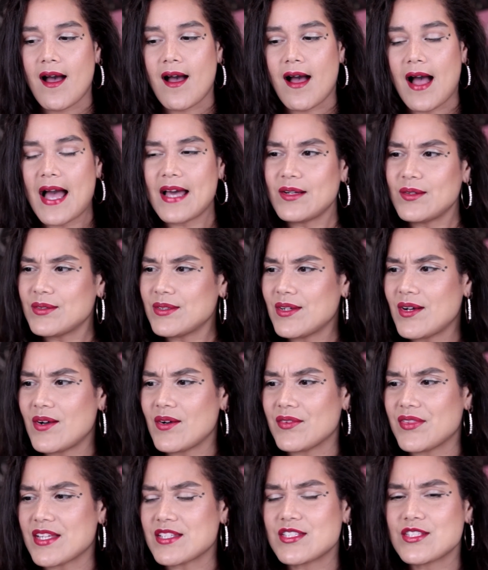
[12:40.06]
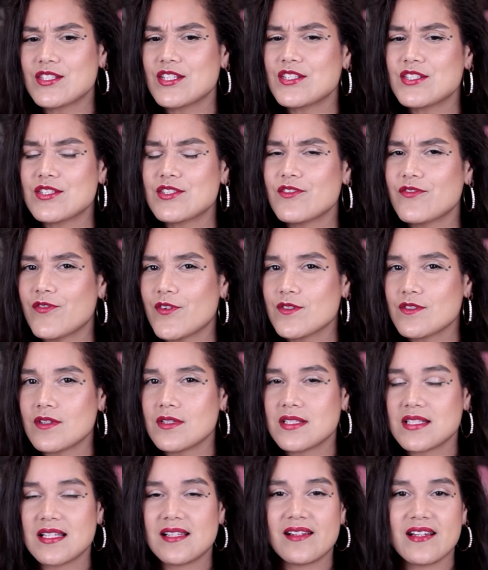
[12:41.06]
I don't know, this is the first
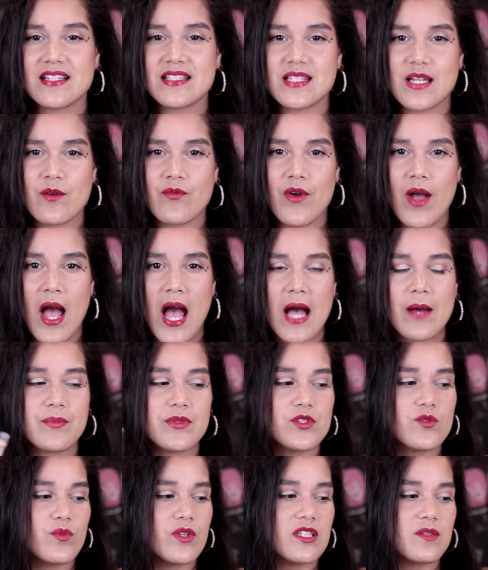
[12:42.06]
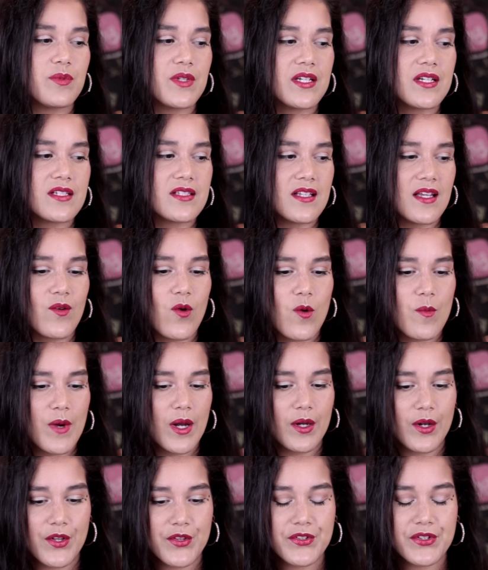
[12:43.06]
concealer it's ever happened with, because all
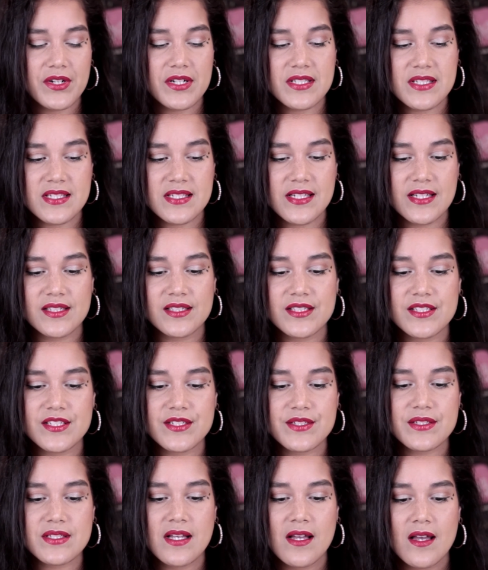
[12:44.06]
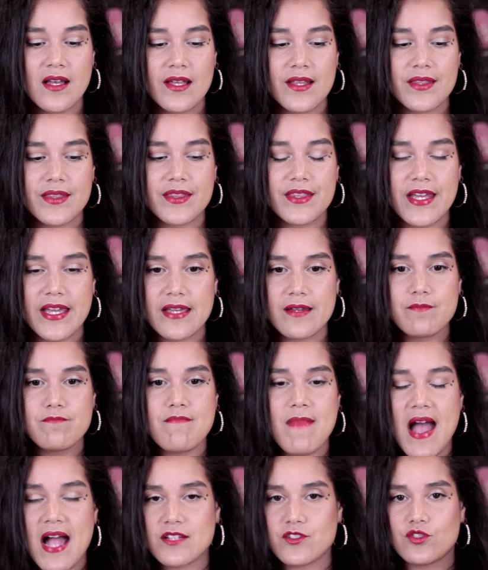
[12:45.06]
my other concealers, they
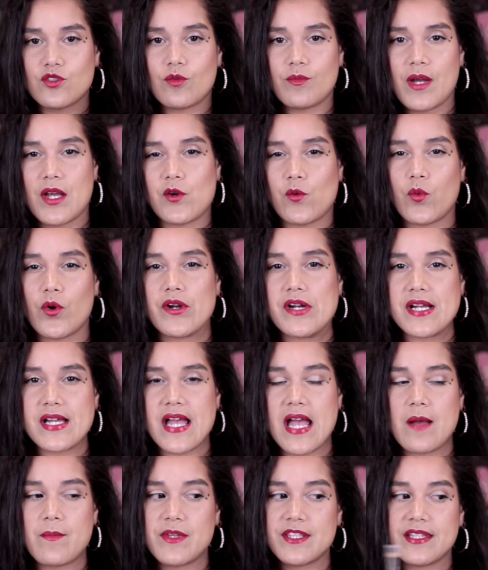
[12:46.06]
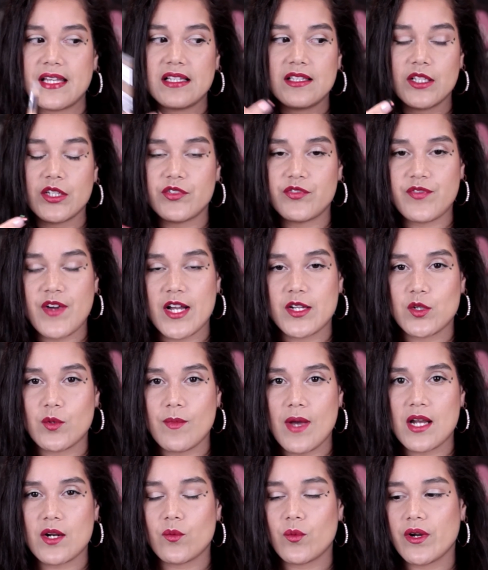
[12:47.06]
match no matter where I am and they look fine no
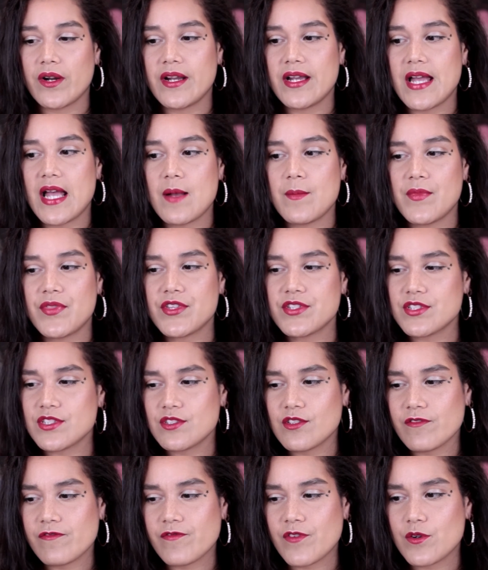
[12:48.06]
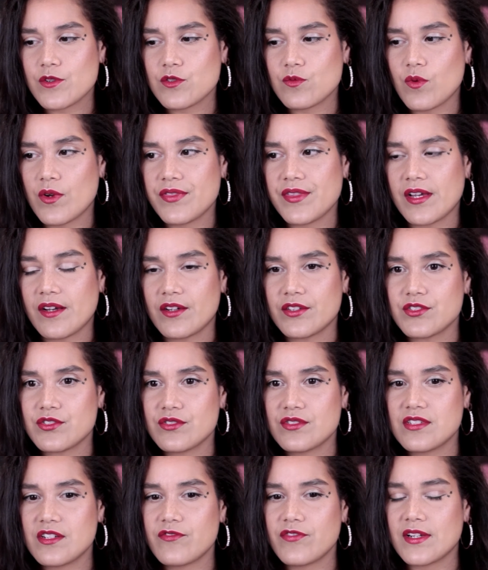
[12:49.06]
matter where I am. This is the first one that under
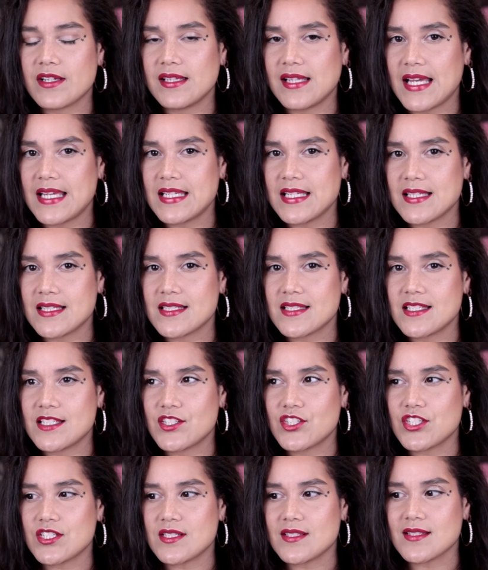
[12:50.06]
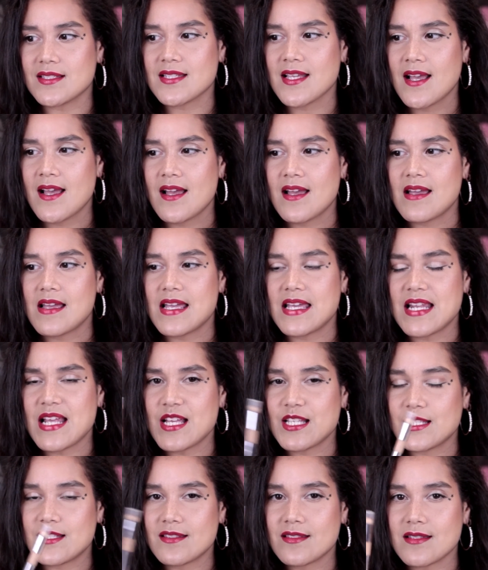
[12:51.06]
different lighting conditions, it
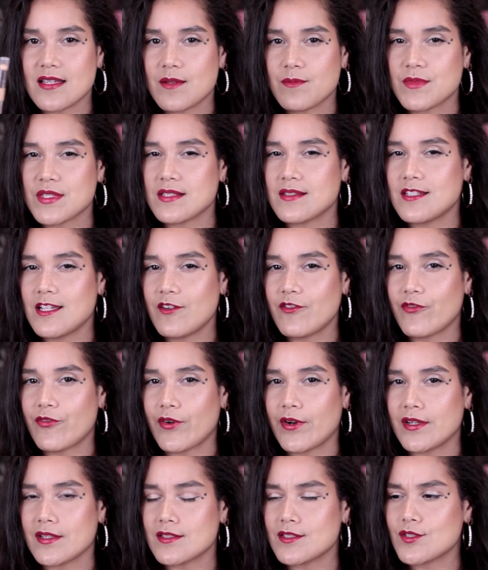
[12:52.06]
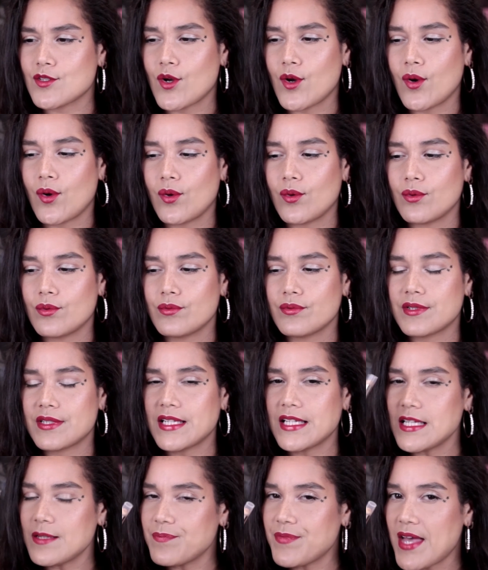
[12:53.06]
has seemed different. So
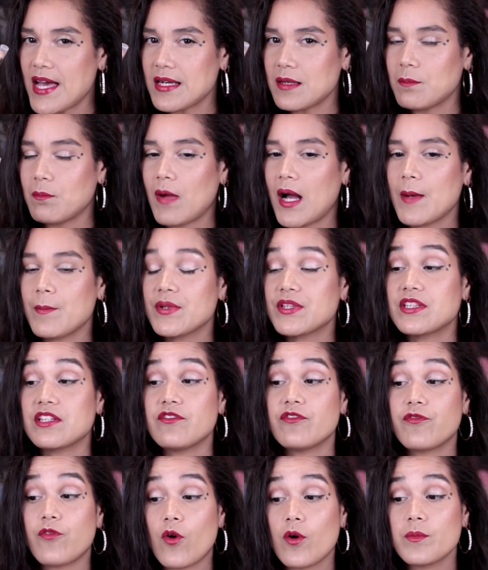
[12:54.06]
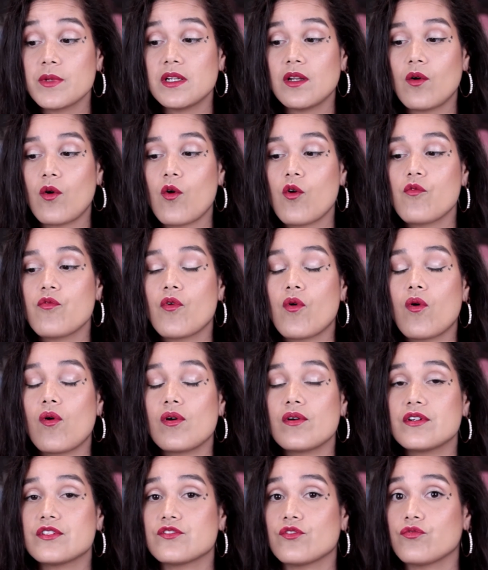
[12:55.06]
keep that in mind. But the formula
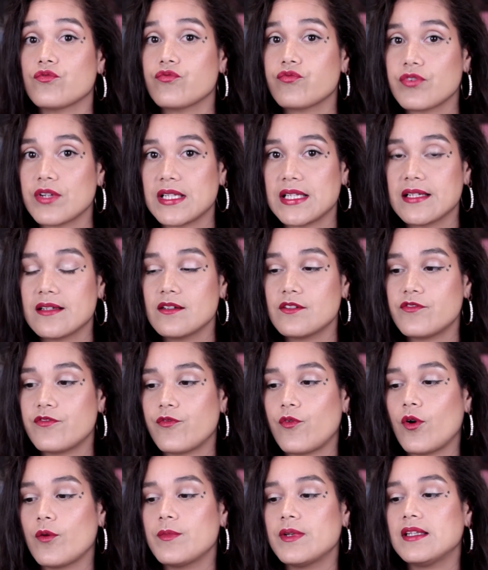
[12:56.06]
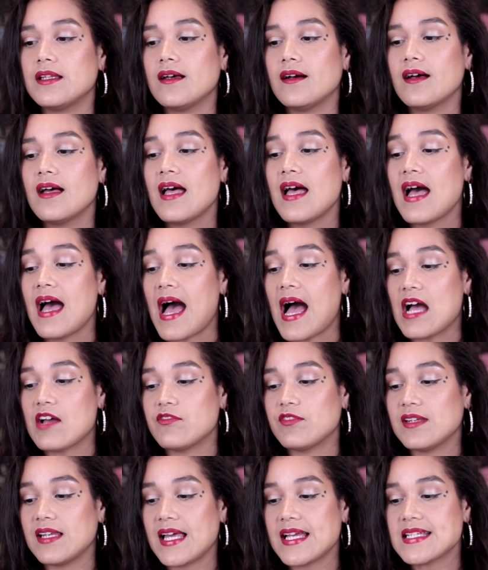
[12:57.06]
overall is a really good formula. I've
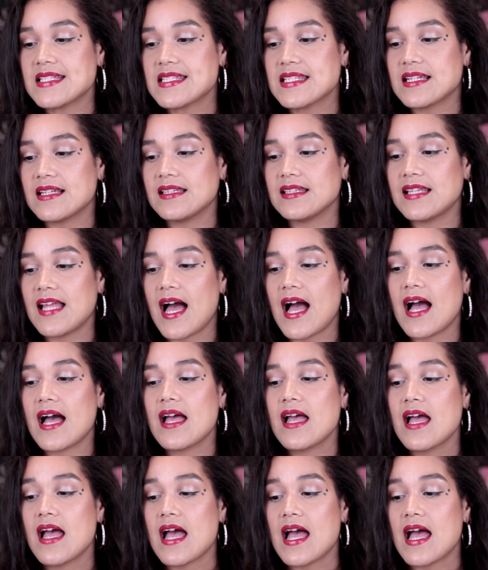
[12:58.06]
liked it a lot.